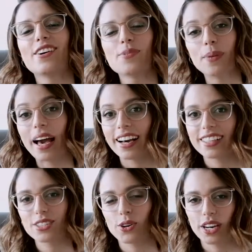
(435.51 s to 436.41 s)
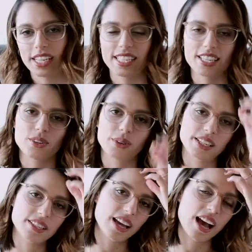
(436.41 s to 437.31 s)
bags or
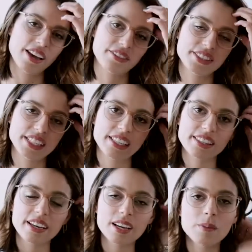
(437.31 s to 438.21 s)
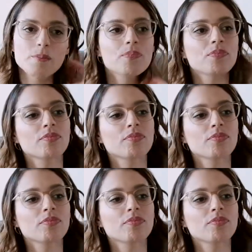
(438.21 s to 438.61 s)
accessories. I've seen them